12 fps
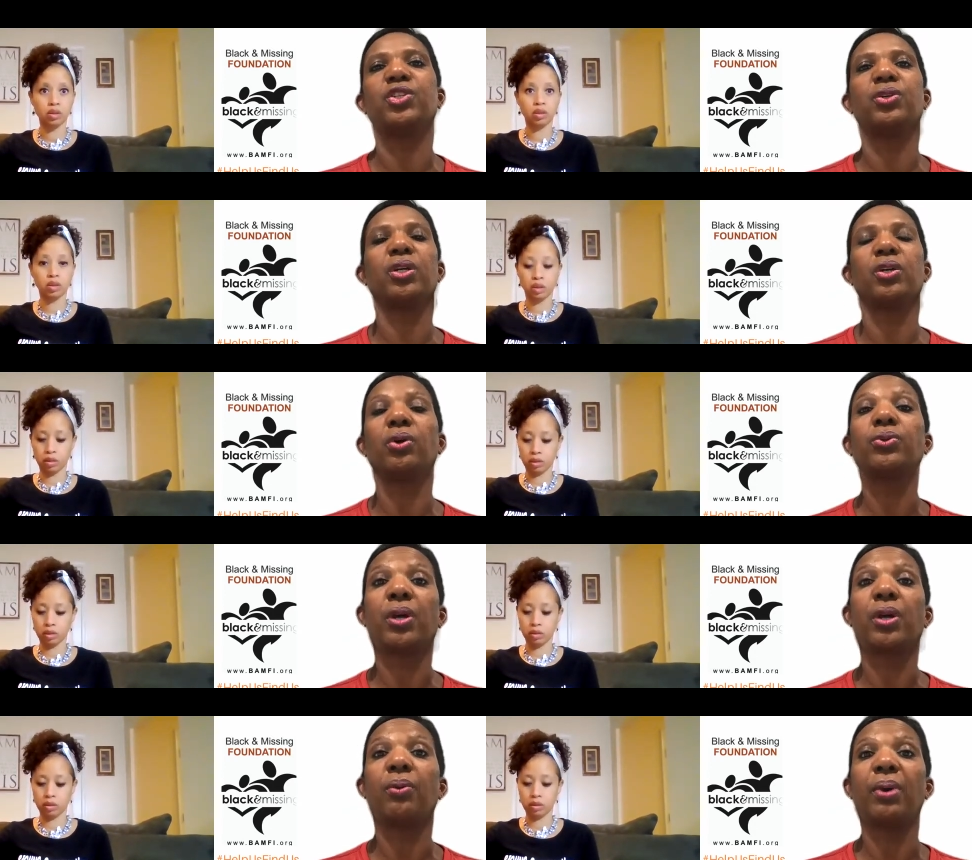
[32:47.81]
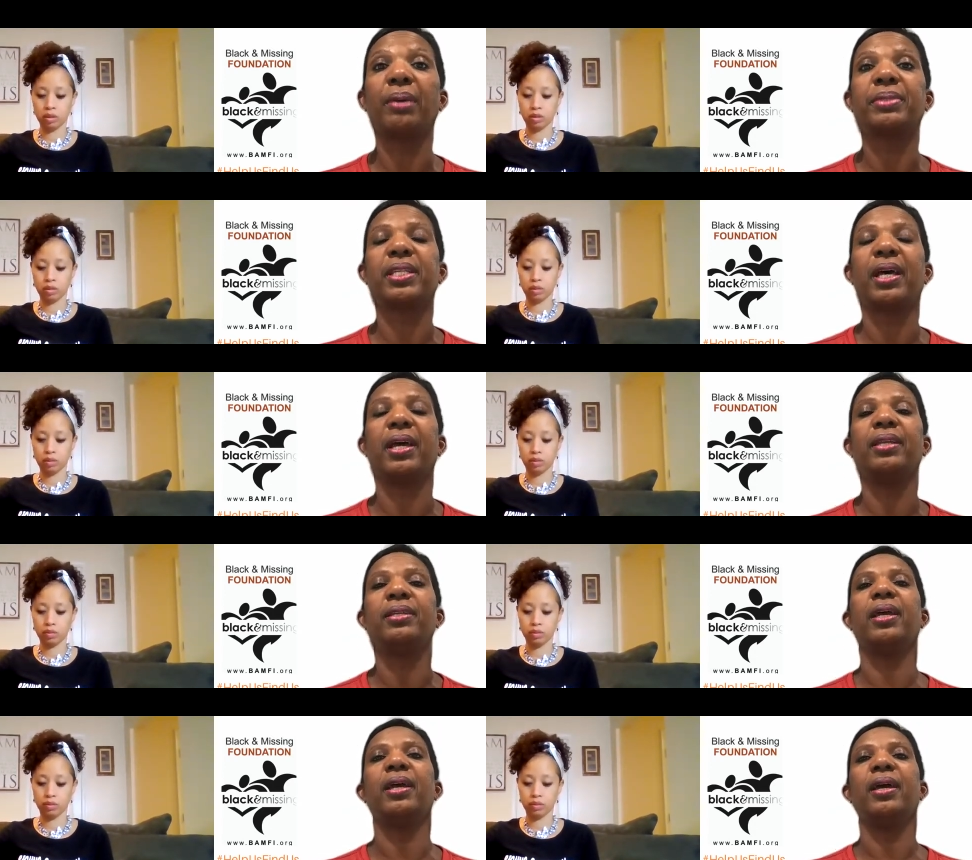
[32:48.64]
Speaker 1: You can go to our
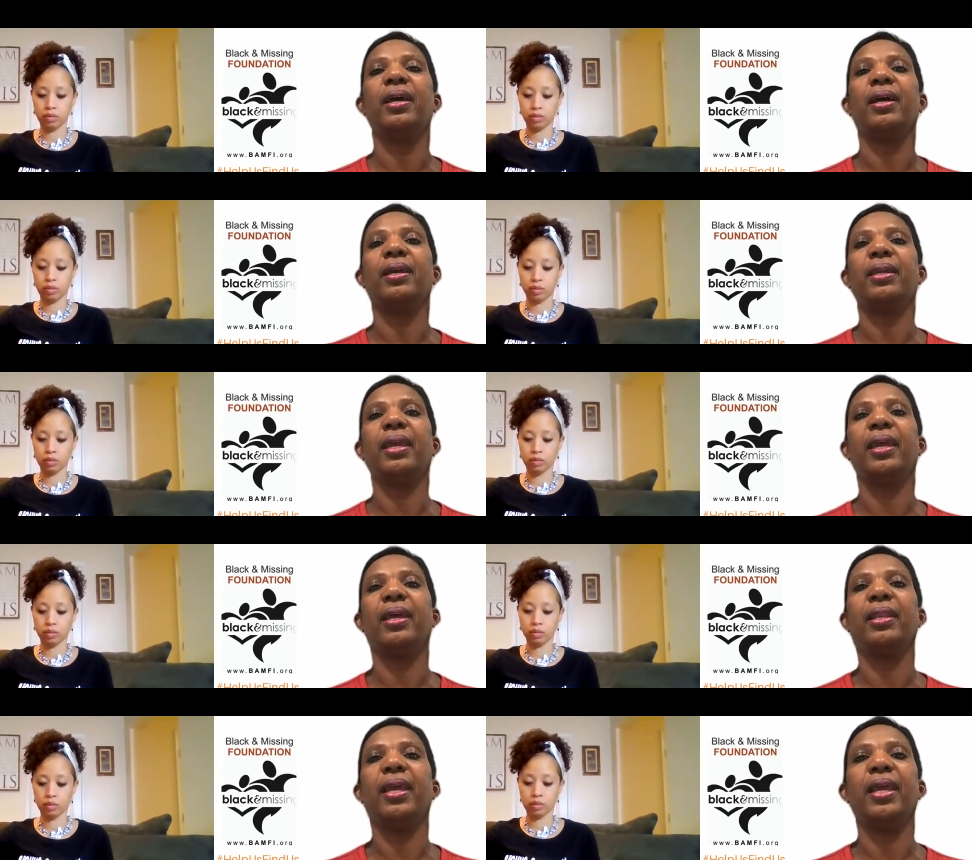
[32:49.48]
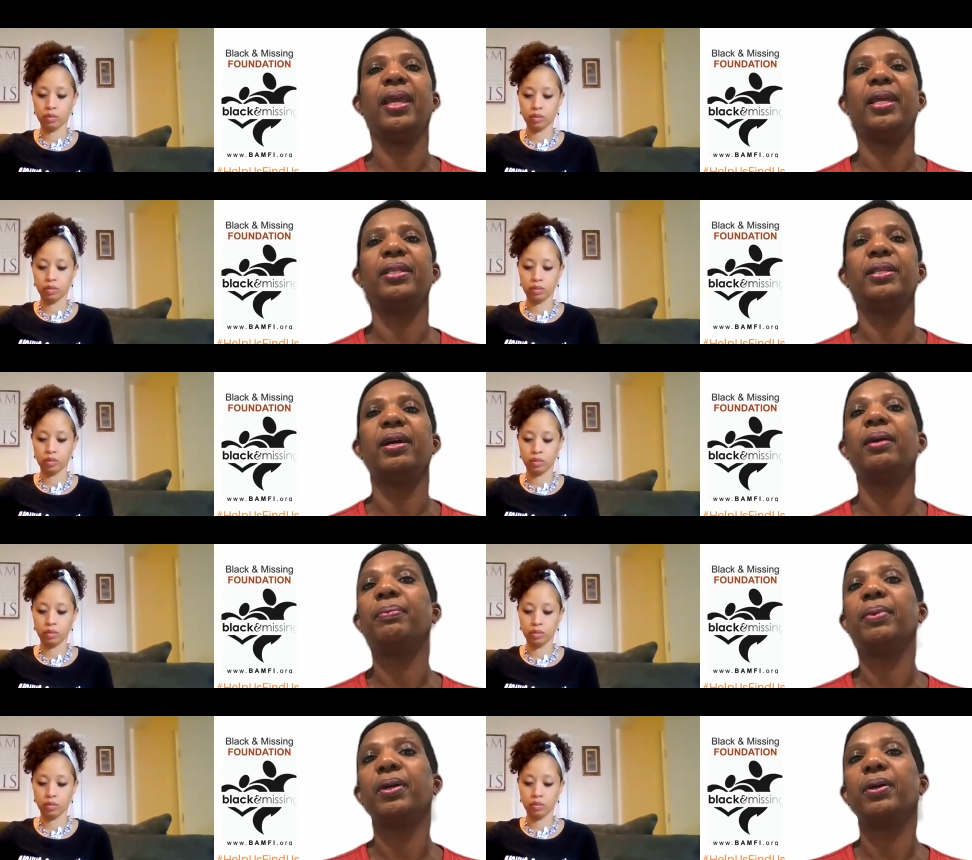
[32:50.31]
website again and
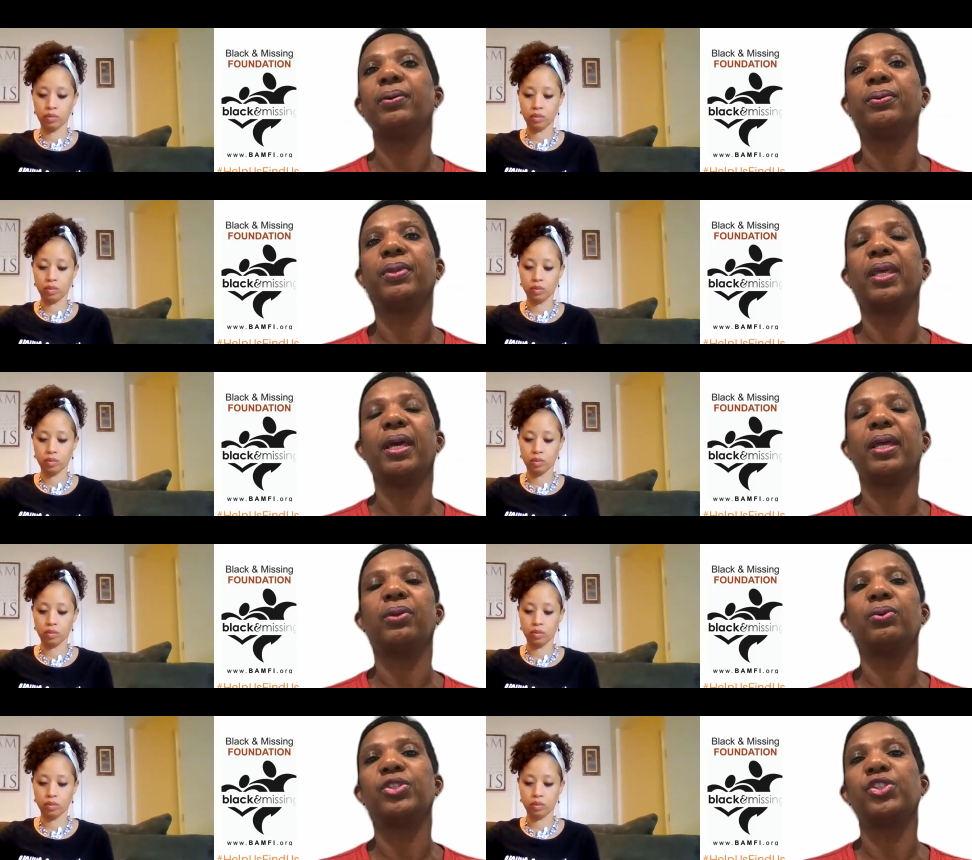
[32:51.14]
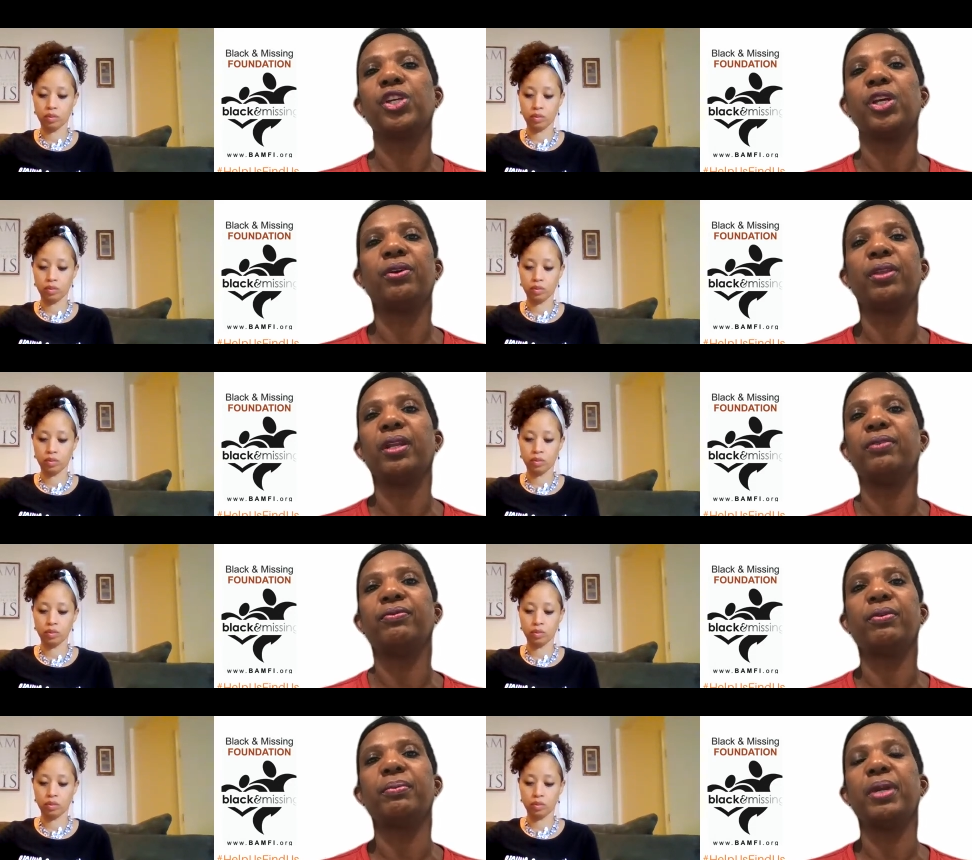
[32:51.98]
upload that or share that
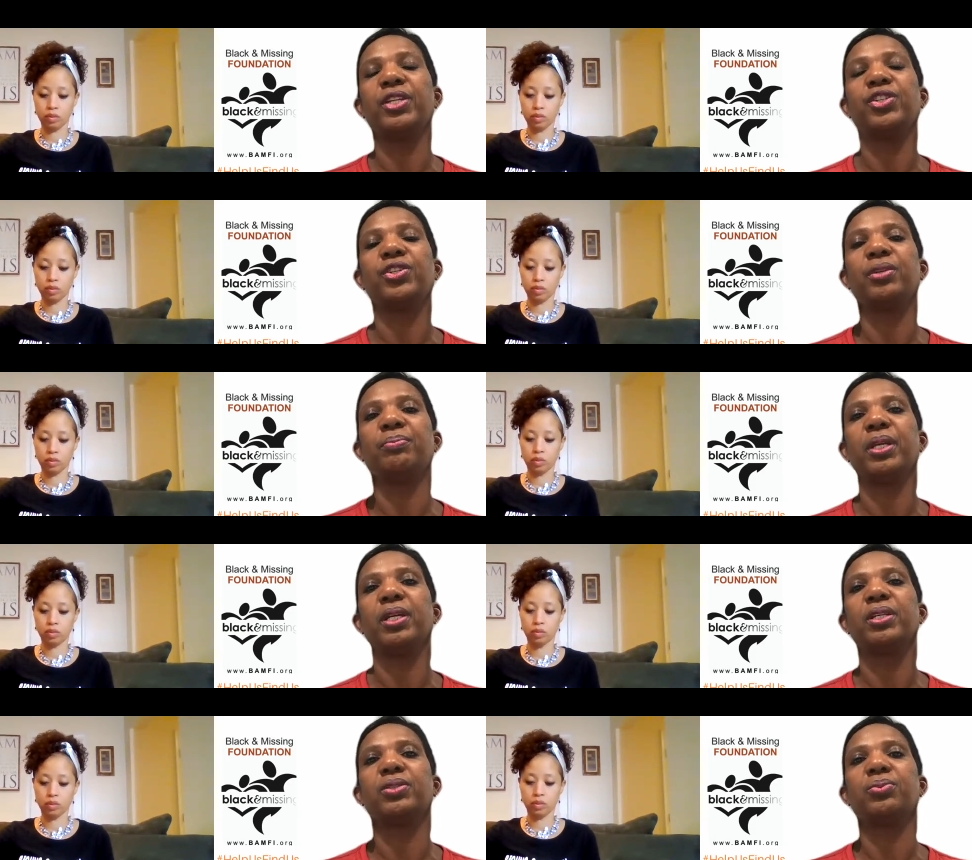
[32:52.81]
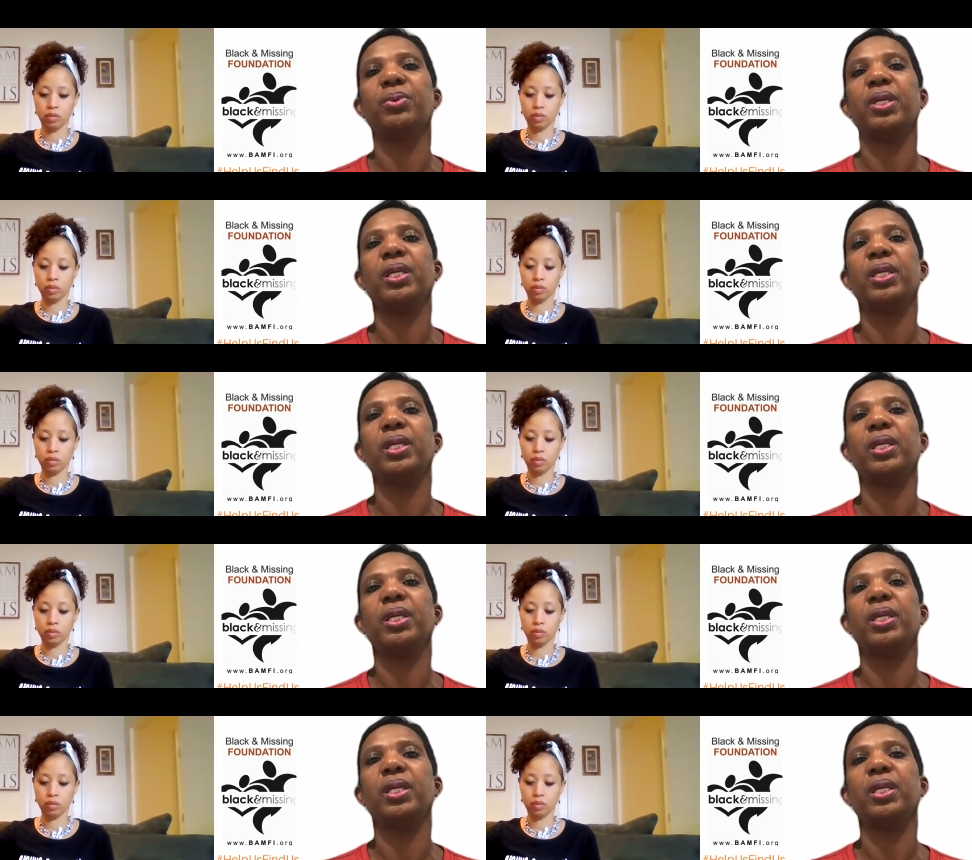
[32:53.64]
information, because